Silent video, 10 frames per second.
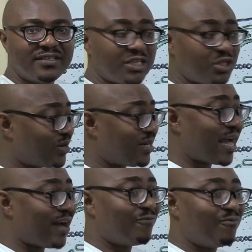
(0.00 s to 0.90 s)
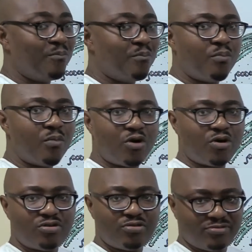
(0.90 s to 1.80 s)
they usually have
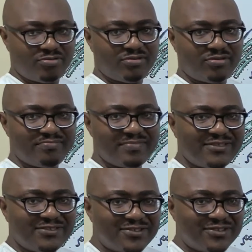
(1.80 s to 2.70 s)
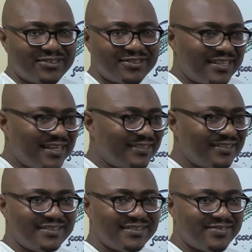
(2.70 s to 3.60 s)
more mitochondrion than
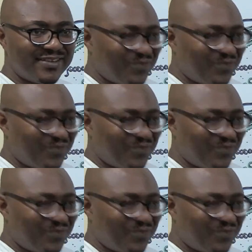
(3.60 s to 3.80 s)
the rest.